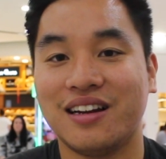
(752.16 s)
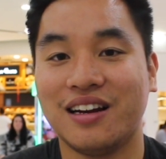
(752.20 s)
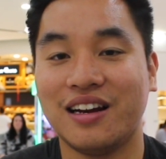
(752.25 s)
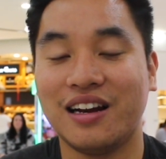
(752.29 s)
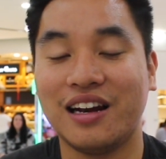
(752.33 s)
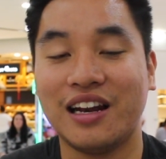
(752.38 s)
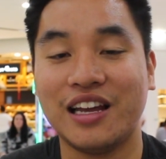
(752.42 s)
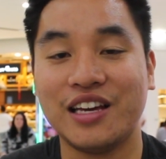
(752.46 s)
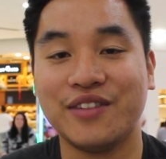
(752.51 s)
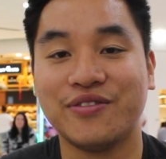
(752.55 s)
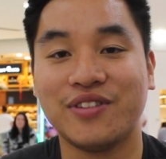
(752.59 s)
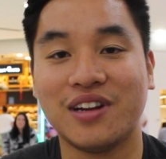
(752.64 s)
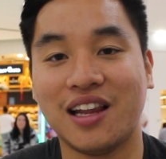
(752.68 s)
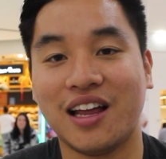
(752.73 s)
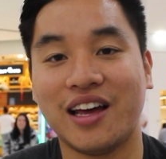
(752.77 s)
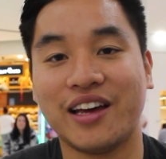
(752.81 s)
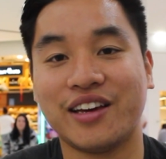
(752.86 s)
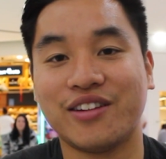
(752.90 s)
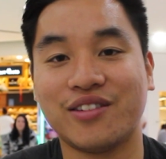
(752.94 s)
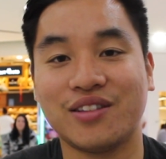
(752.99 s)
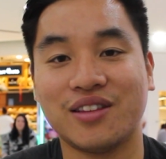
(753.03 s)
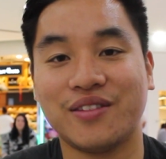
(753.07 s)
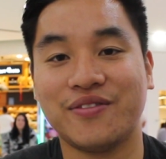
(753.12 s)
Leave a
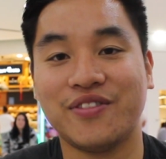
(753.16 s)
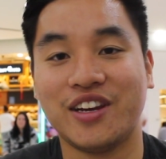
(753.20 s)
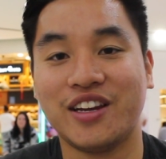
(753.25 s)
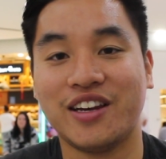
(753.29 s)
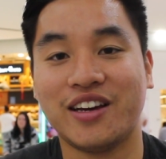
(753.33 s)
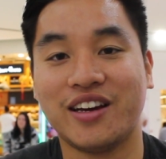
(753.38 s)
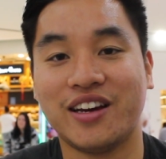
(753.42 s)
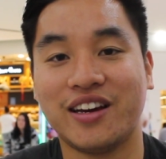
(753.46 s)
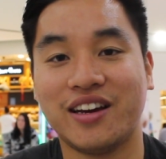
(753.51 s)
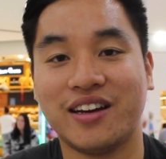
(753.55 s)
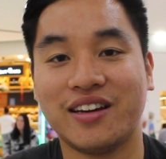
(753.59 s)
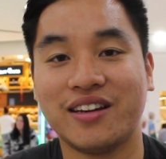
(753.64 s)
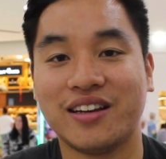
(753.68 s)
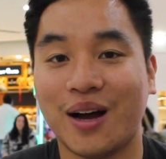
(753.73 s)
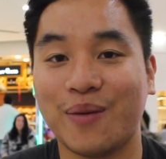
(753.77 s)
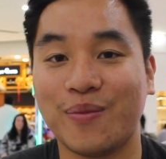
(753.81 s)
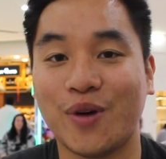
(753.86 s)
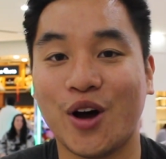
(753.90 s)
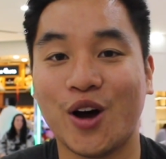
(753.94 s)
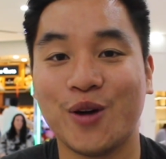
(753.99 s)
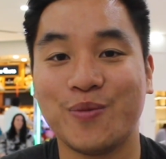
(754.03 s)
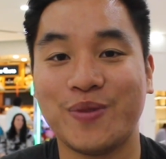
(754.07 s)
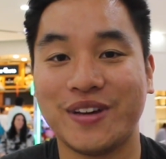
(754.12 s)
like on the video.
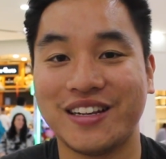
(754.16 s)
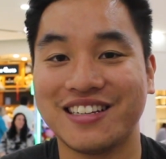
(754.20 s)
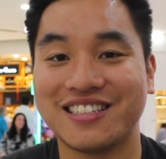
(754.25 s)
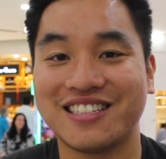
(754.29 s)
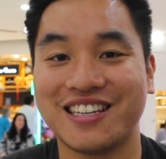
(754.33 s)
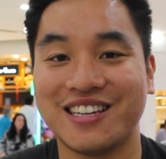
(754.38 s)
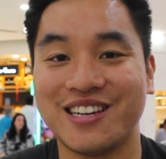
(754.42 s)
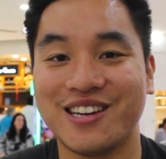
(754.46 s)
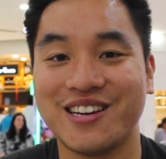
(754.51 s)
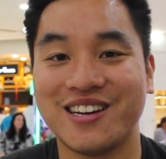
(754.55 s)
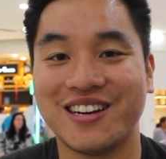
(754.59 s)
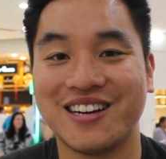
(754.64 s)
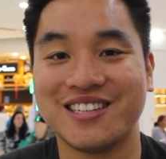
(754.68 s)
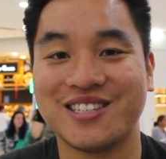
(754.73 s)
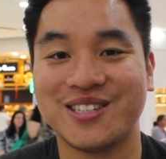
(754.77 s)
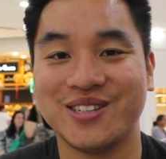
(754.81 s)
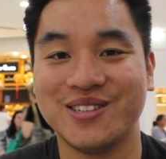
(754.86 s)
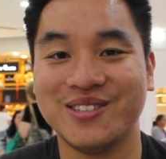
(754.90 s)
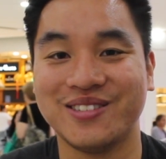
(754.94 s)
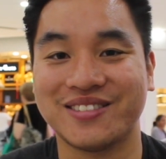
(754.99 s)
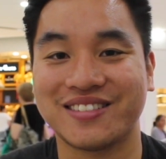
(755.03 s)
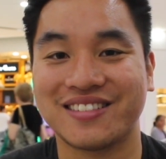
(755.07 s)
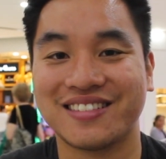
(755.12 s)
I'm hoping to see you guys
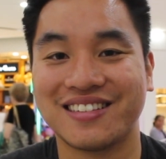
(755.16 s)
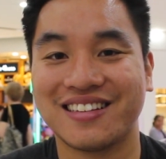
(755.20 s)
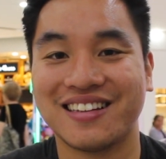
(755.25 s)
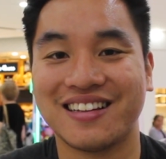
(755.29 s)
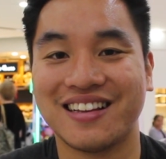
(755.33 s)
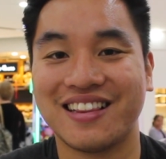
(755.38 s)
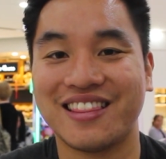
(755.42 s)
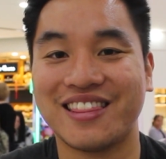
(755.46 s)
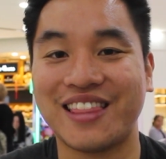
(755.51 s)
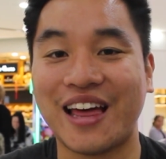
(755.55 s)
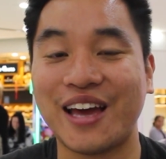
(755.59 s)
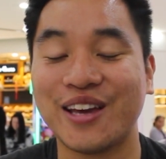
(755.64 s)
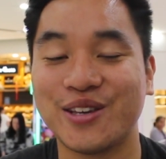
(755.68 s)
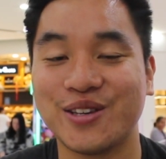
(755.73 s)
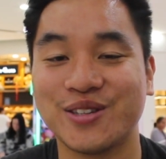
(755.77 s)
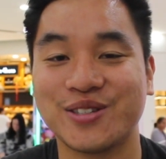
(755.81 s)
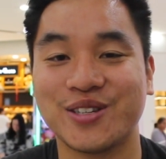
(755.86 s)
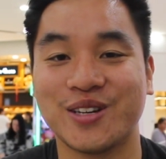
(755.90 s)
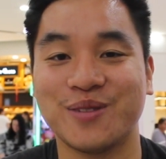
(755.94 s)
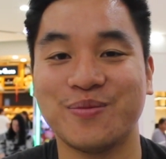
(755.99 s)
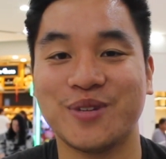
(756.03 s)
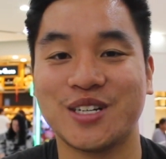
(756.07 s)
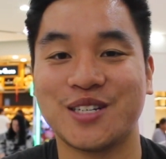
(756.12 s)
soon. Thank you
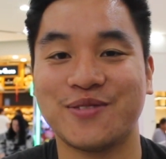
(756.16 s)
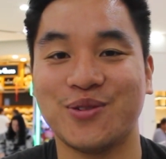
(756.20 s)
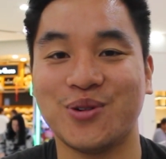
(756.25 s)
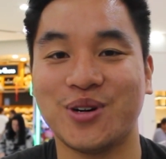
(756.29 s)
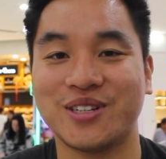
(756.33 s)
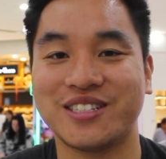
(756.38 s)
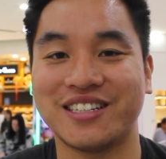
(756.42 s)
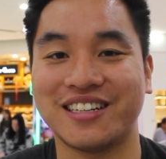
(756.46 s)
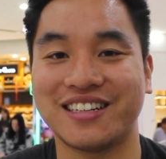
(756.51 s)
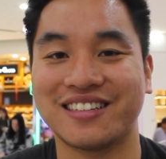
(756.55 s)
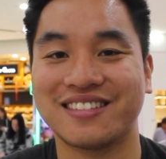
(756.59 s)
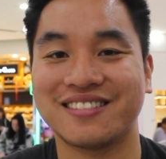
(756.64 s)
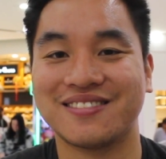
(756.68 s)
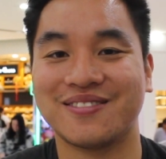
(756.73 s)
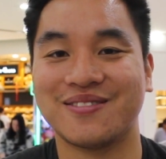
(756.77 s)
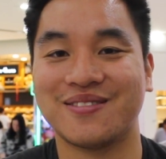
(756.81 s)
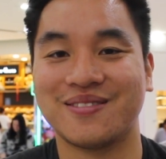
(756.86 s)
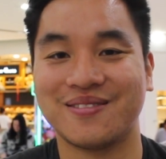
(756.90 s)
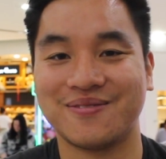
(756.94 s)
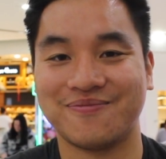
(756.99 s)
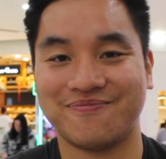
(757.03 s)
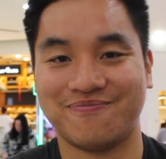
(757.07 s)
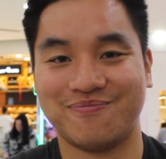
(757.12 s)
so much for watching.
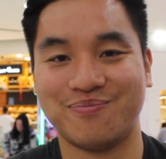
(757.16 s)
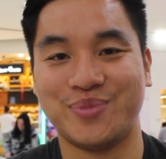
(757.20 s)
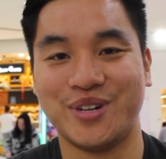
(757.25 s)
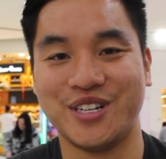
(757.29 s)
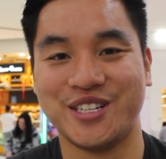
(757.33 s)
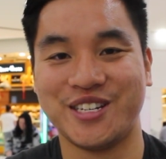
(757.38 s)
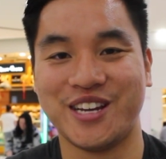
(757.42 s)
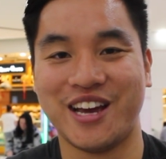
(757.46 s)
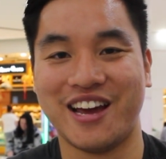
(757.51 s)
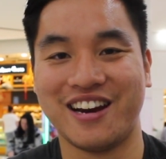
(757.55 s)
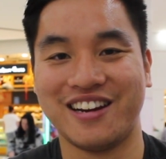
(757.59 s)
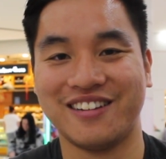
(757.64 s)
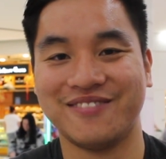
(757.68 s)
Appreciate